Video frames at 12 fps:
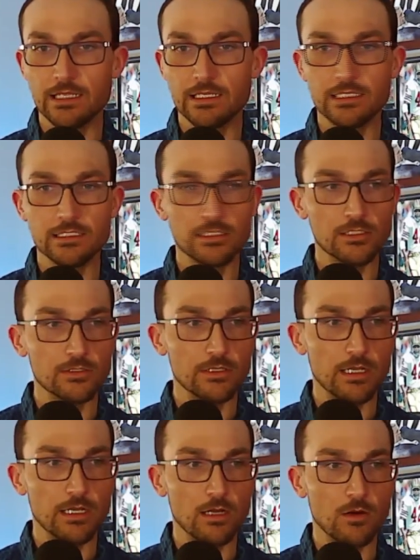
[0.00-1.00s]

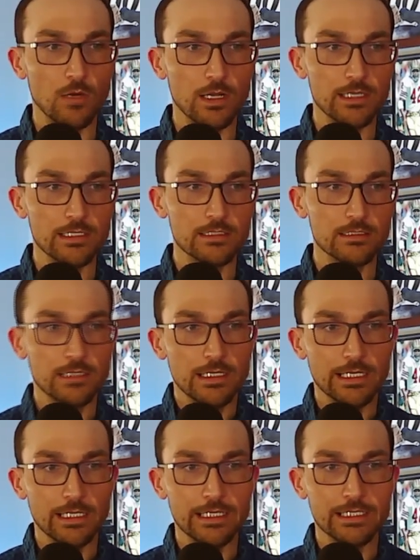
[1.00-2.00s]
including one
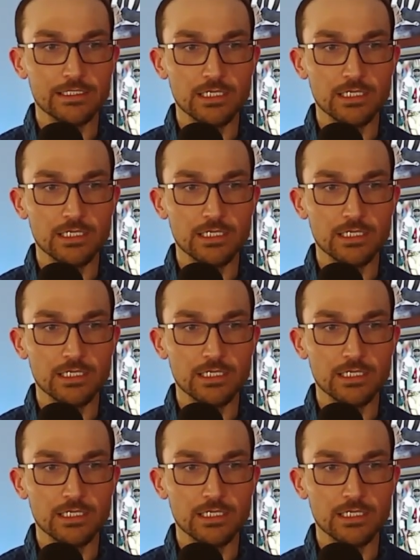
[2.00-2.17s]
at Lake